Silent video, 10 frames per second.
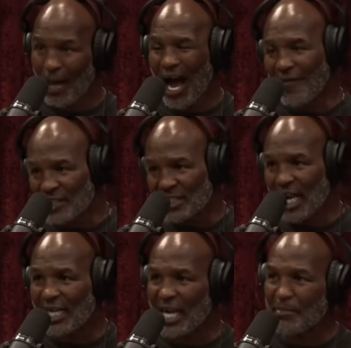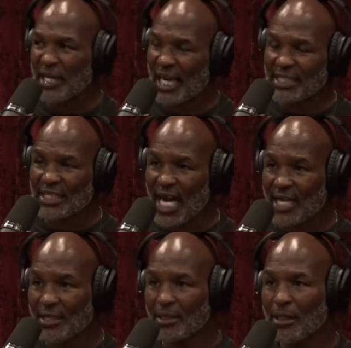Obviously, I came in and I
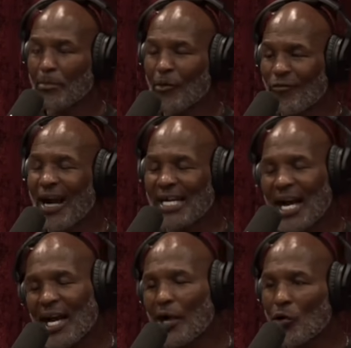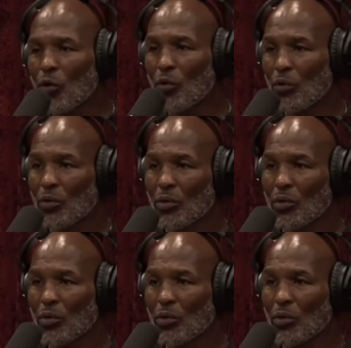scanned it, but right now I know